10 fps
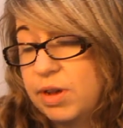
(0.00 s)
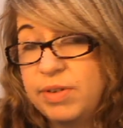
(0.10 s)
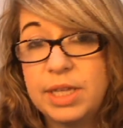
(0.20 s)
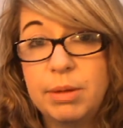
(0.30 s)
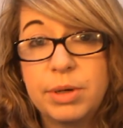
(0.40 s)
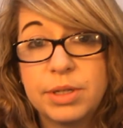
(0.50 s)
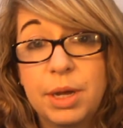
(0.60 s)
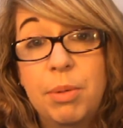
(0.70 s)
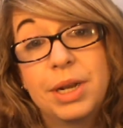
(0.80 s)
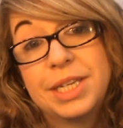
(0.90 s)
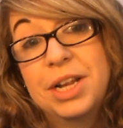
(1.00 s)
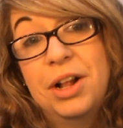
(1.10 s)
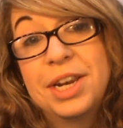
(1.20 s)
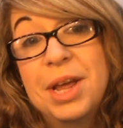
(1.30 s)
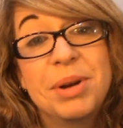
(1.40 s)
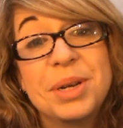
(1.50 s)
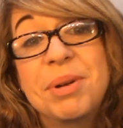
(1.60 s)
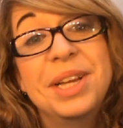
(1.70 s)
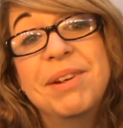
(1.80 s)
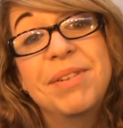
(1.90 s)
of everything because I want it all. Now I don't
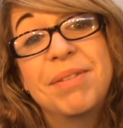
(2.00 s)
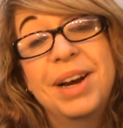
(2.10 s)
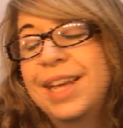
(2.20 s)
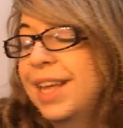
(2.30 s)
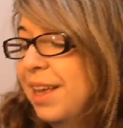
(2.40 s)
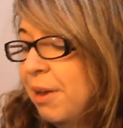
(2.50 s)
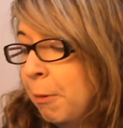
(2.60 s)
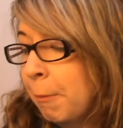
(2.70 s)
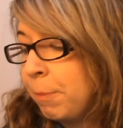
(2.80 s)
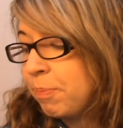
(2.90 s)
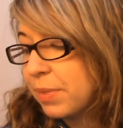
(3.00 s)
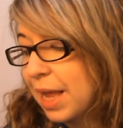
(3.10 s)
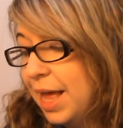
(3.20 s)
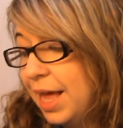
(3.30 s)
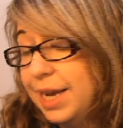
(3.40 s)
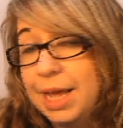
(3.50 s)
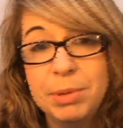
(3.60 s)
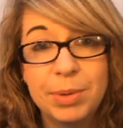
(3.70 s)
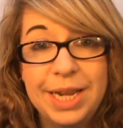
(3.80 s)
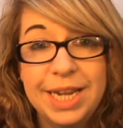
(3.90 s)
want to give it away. And
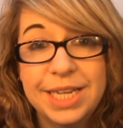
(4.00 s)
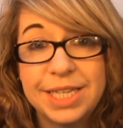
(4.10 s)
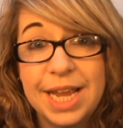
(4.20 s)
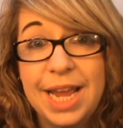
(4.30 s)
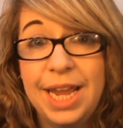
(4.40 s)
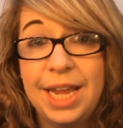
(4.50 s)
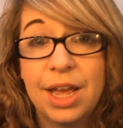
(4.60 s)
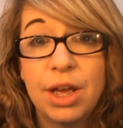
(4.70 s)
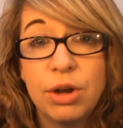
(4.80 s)
MUA is a